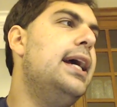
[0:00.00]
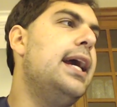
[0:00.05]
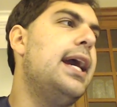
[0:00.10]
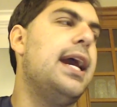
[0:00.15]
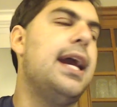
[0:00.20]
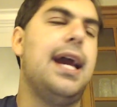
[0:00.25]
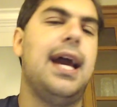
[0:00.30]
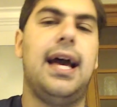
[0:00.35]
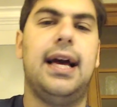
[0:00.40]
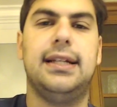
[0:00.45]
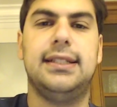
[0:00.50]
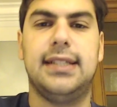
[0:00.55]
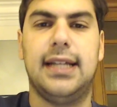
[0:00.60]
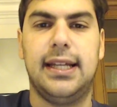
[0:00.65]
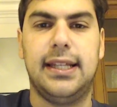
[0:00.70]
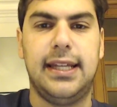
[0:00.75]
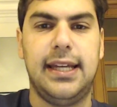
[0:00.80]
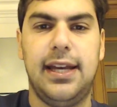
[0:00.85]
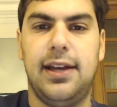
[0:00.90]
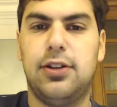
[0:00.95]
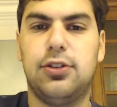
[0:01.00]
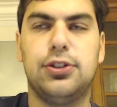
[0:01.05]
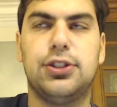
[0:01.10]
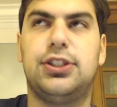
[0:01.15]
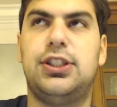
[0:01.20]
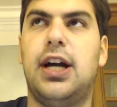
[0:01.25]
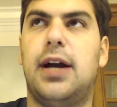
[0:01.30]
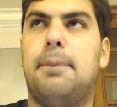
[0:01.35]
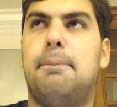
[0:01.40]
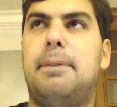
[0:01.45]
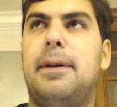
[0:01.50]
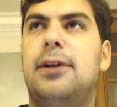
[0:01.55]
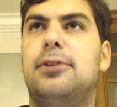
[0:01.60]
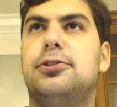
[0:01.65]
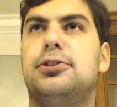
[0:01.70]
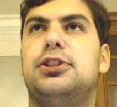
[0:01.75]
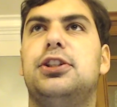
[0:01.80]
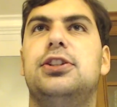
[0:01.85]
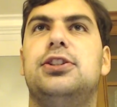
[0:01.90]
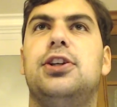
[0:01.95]
And the Eagles, Doug
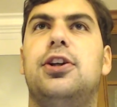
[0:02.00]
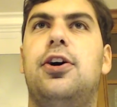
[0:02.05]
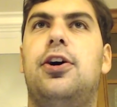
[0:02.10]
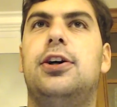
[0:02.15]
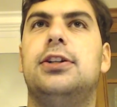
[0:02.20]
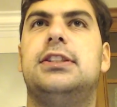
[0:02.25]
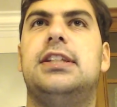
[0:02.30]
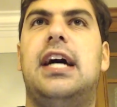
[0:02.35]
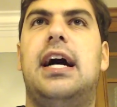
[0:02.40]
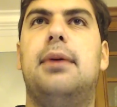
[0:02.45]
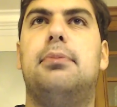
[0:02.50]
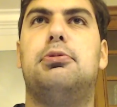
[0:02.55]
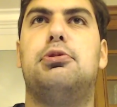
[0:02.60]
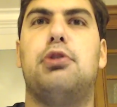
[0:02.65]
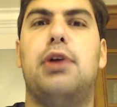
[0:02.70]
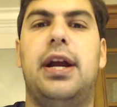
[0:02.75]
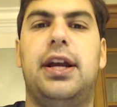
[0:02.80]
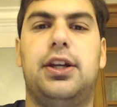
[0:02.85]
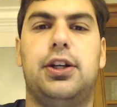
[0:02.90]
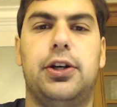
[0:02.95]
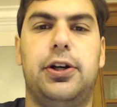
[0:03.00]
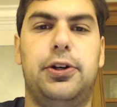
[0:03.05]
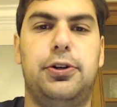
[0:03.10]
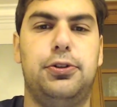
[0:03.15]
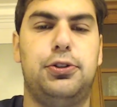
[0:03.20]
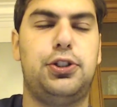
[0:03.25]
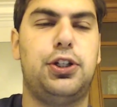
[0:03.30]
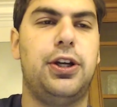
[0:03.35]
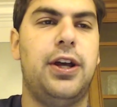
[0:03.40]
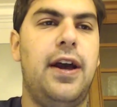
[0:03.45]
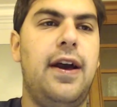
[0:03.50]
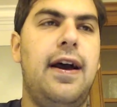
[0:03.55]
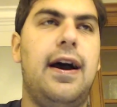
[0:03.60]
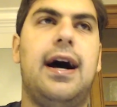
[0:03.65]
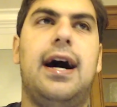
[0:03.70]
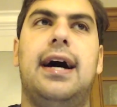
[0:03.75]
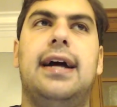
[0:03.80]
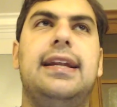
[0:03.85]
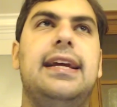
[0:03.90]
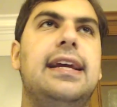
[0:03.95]
Peterson's an all-time great coach.
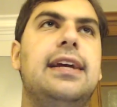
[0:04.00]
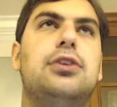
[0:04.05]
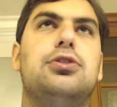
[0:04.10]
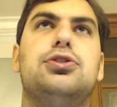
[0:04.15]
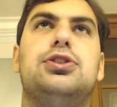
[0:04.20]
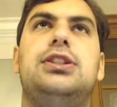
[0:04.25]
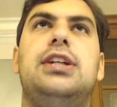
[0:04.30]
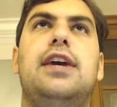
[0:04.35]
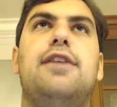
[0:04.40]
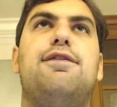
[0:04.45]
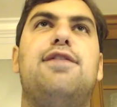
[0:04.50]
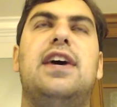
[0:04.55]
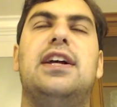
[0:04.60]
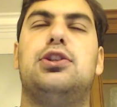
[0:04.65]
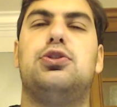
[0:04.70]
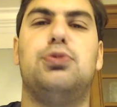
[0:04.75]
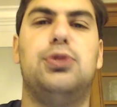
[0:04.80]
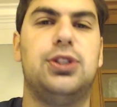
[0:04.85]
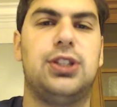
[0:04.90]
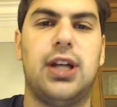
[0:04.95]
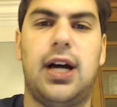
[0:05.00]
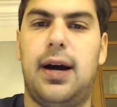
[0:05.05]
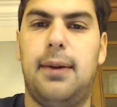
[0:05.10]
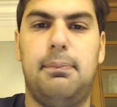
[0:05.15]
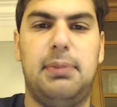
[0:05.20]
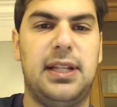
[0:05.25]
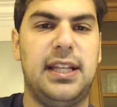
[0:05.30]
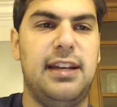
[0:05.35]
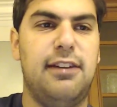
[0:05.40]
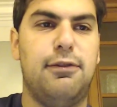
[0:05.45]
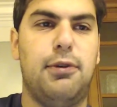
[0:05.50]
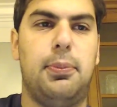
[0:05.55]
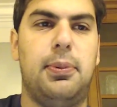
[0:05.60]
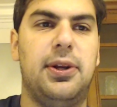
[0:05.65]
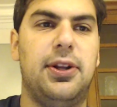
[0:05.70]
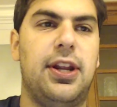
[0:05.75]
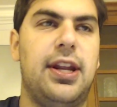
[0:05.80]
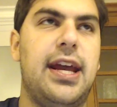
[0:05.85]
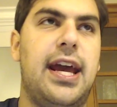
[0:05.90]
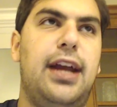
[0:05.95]
The Eagles' defense was
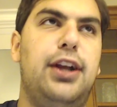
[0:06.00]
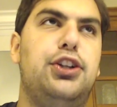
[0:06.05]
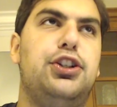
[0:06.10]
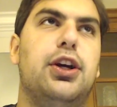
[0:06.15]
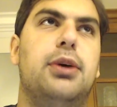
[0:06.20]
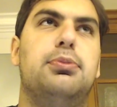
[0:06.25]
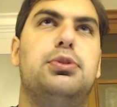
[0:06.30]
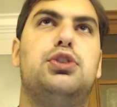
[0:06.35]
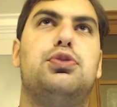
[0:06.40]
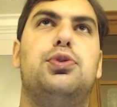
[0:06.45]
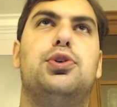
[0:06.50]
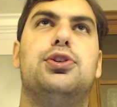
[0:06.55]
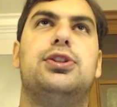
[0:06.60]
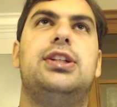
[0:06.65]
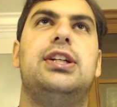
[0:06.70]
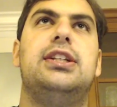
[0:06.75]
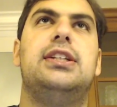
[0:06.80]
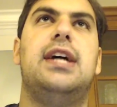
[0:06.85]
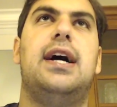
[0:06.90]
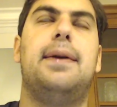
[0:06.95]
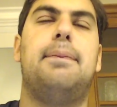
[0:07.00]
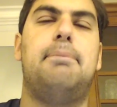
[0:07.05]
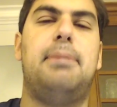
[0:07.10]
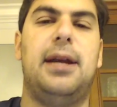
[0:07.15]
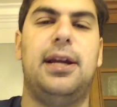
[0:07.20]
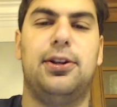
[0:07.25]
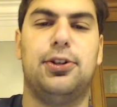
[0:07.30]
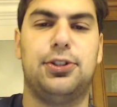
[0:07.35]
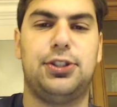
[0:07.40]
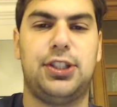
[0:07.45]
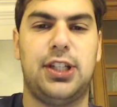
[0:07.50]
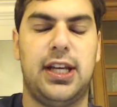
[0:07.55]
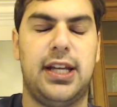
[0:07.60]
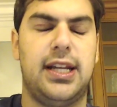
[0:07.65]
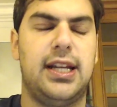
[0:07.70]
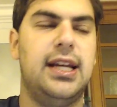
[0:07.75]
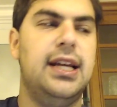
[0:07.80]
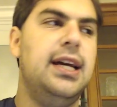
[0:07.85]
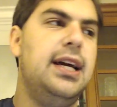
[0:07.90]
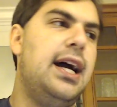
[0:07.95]
unbelievable today. Jim Schwartz and Doug
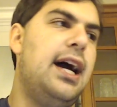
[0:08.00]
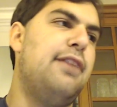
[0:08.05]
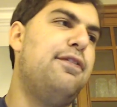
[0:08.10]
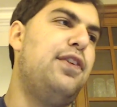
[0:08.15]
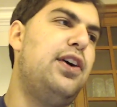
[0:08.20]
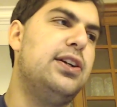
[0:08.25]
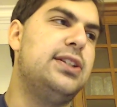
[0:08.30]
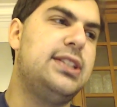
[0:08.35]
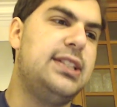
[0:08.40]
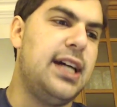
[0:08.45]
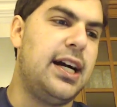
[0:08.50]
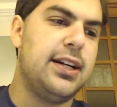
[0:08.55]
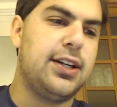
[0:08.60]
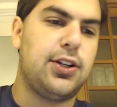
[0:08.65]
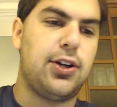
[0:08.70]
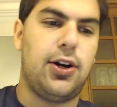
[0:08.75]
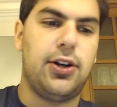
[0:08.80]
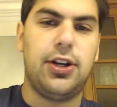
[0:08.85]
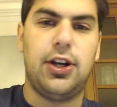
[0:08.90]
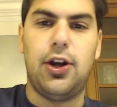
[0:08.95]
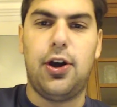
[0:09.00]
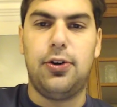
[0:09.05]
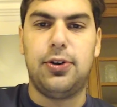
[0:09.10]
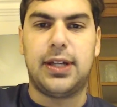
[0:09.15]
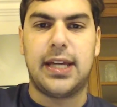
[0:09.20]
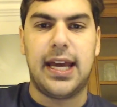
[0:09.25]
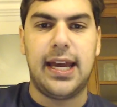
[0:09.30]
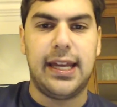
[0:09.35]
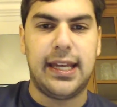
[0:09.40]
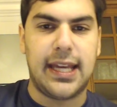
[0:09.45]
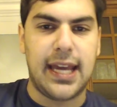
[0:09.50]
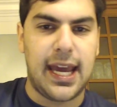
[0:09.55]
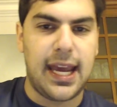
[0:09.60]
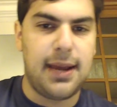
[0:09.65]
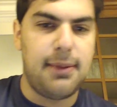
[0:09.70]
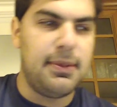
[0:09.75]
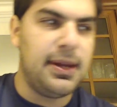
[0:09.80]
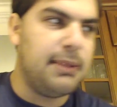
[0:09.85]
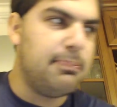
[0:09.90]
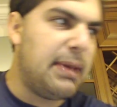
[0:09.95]
Peterson. I thought Doug called an okay
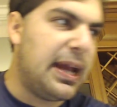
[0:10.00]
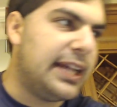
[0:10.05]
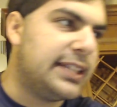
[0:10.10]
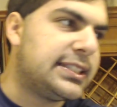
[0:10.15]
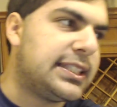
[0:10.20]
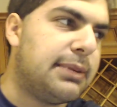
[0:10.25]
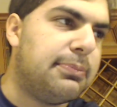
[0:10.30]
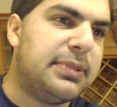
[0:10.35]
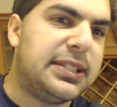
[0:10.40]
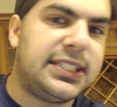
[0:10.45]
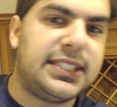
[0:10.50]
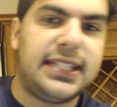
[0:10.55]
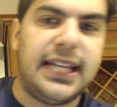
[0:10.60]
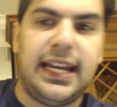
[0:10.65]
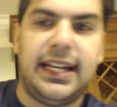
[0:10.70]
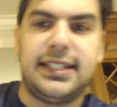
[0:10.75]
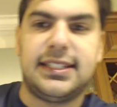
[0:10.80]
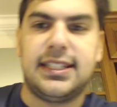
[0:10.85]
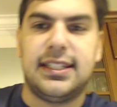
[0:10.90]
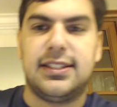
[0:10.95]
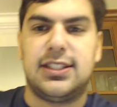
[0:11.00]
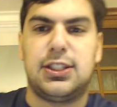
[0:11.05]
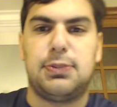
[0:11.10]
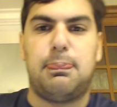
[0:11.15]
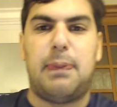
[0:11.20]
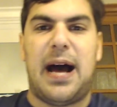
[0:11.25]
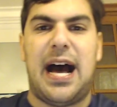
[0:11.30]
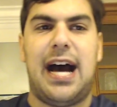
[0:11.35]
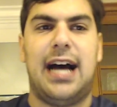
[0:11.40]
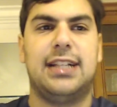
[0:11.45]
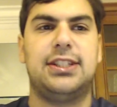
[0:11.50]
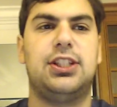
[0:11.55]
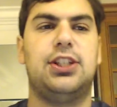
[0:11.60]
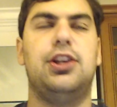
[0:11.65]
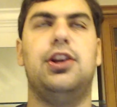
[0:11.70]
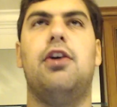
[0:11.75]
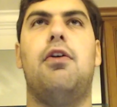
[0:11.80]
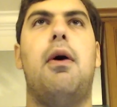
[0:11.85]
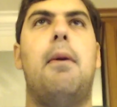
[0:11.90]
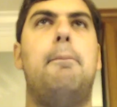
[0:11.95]
game. He made some mistakes in spots.
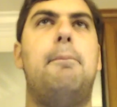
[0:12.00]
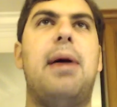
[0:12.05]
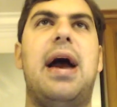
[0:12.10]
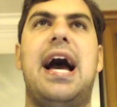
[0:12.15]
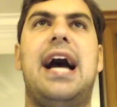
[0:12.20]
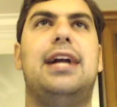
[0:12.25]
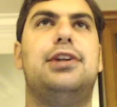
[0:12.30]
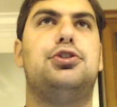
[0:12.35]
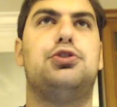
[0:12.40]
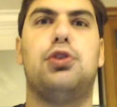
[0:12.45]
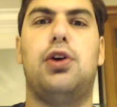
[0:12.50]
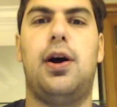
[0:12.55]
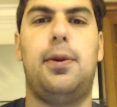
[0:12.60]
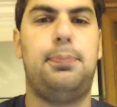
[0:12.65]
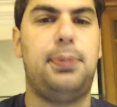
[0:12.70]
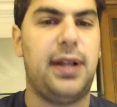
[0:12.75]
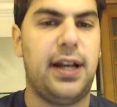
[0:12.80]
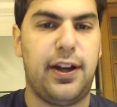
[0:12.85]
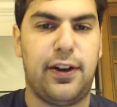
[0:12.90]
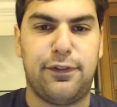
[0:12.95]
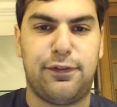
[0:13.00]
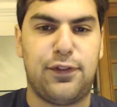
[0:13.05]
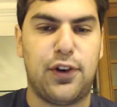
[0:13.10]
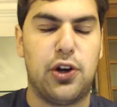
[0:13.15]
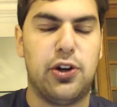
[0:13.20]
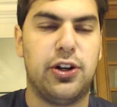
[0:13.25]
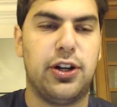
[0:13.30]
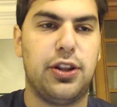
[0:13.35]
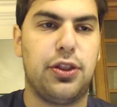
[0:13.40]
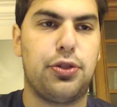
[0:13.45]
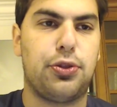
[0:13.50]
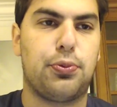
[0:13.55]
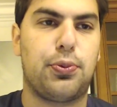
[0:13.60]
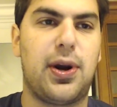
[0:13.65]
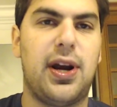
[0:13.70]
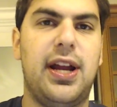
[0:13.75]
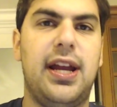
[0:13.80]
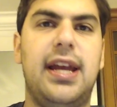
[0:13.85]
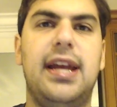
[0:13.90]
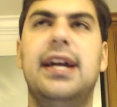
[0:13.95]
You know, a bad draw play on 3rd and
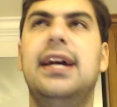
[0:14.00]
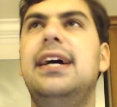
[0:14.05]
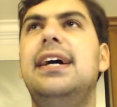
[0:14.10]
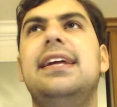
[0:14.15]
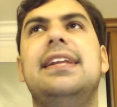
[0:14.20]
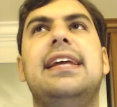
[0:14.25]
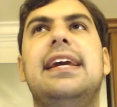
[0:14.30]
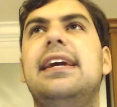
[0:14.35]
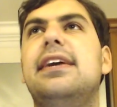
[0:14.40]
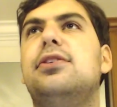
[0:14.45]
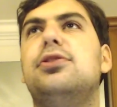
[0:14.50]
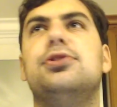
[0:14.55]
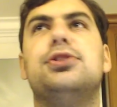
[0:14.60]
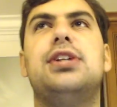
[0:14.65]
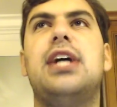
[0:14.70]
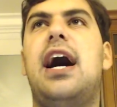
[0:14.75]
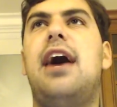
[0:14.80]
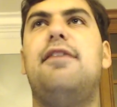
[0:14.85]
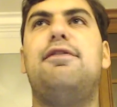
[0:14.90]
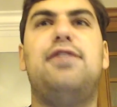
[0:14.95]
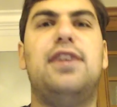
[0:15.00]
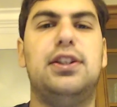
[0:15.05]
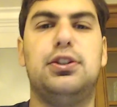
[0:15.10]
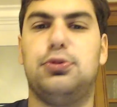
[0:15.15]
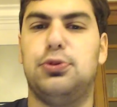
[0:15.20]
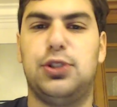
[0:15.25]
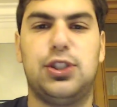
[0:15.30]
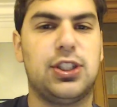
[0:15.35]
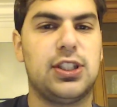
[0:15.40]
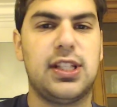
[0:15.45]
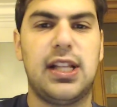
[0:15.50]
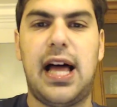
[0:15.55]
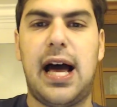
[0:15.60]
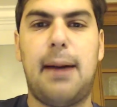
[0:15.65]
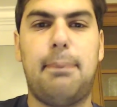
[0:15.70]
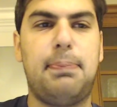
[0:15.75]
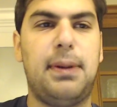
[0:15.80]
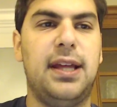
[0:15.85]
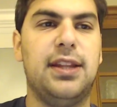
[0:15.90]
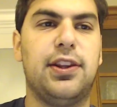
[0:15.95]
3. The Eagles' offense was
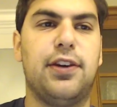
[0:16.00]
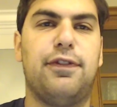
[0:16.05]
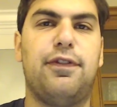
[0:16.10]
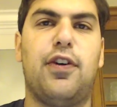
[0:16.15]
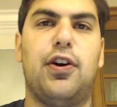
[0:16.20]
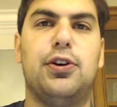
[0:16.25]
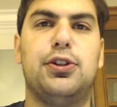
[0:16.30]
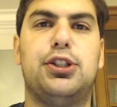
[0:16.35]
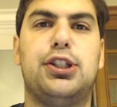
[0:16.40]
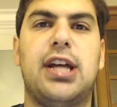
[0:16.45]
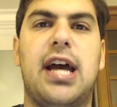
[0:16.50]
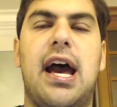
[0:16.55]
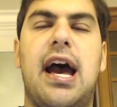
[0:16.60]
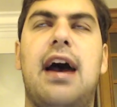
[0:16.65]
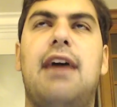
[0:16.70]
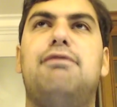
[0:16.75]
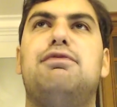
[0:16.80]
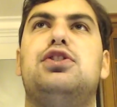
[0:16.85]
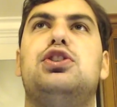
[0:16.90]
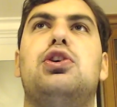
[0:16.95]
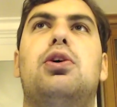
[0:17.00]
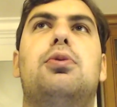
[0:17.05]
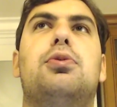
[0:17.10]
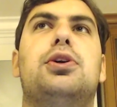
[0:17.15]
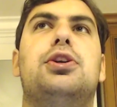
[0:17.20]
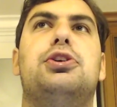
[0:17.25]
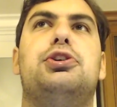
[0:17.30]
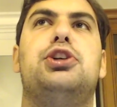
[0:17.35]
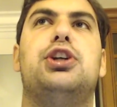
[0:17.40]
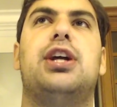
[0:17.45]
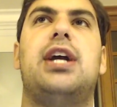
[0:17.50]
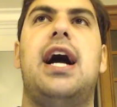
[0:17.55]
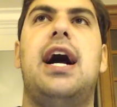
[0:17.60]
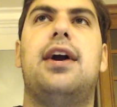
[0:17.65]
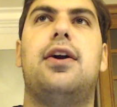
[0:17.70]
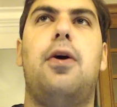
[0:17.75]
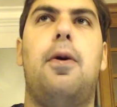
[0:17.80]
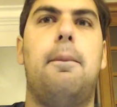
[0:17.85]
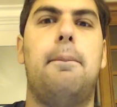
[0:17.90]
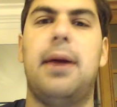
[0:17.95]
sloppy in the first half. So were the
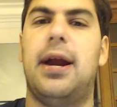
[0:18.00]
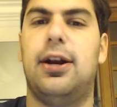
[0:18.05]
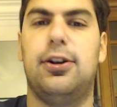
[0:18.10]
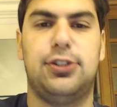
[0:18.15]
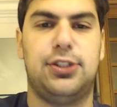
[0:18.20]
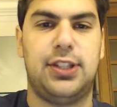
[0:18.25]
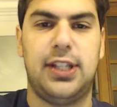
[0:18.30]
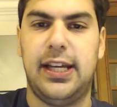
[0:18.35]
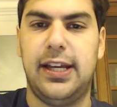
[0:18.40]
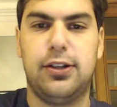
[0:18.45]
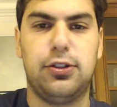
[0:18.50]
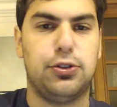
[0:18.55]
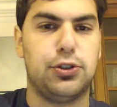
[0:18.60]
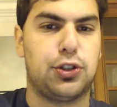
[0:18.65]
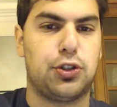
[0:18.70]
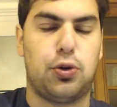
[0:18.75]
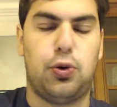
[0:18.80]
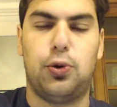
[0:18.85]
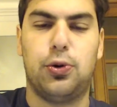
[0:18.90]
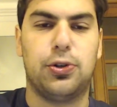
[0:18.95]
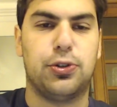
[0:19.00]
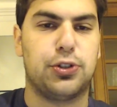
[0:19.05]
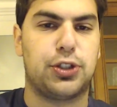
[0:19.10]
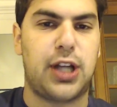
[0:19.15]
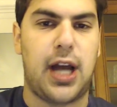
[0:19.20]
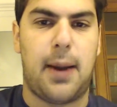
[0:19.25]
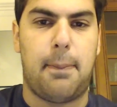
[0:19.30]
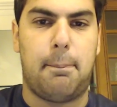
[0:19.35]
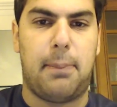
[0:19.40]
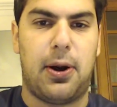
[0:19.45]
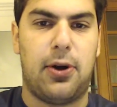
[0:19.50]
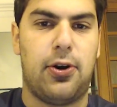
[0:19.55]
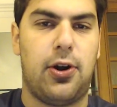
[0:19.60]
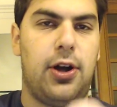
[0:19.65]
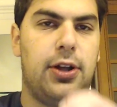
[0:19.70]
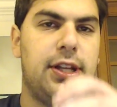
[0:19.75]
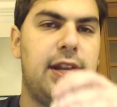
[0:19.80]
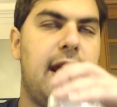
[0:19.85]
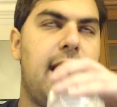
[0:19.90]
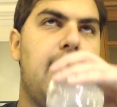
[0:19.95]
Chicago Bears. The Eagles' corners got burned
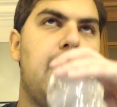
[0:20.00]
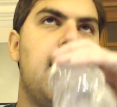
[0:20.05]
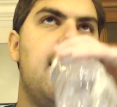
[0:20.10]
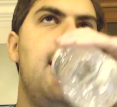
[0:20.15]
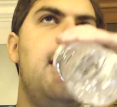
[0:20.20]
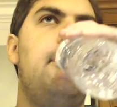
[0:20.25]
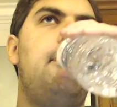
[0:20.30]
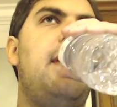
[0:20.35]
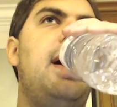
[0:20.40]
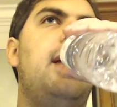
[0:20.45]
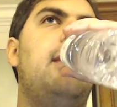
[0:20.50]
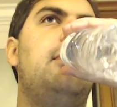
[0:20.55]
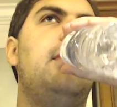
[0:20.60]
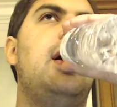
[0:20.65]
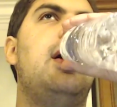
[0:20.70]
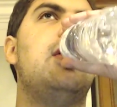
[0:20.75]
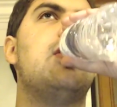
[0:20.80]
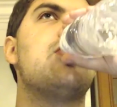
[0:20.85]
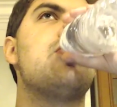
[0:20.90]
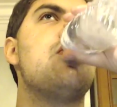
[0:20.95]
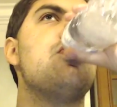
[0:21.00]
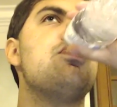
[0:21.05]
all day. Bottom line,